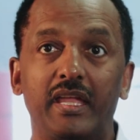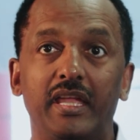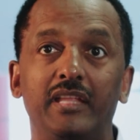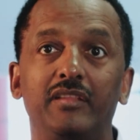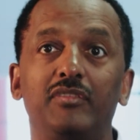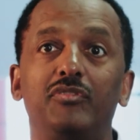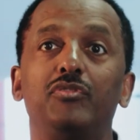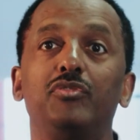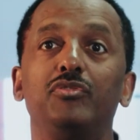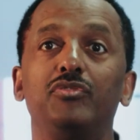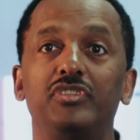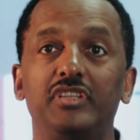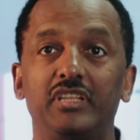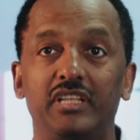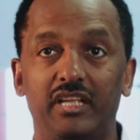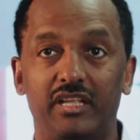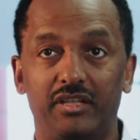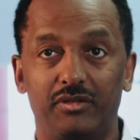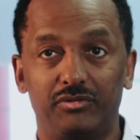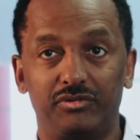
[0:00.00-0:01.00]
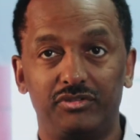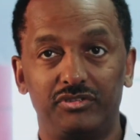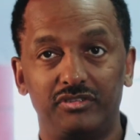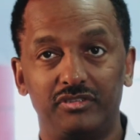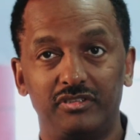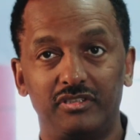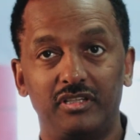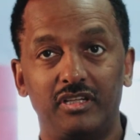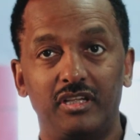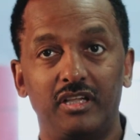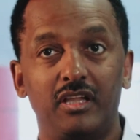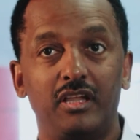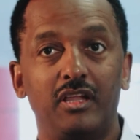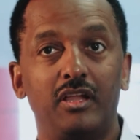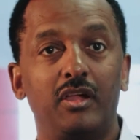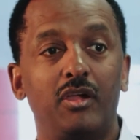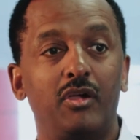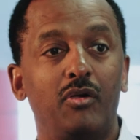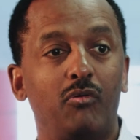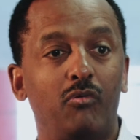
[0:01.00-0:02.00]
in 2 scenarios.
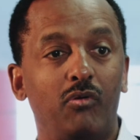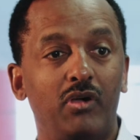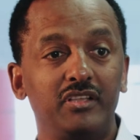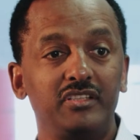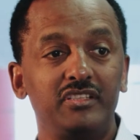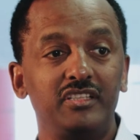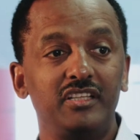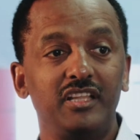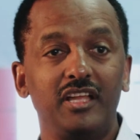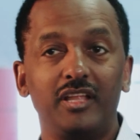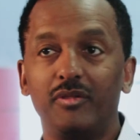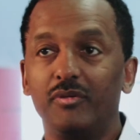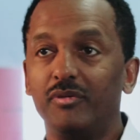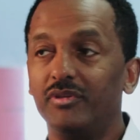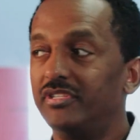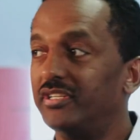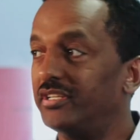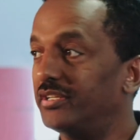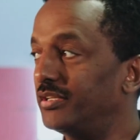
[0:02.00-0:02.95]
One scenario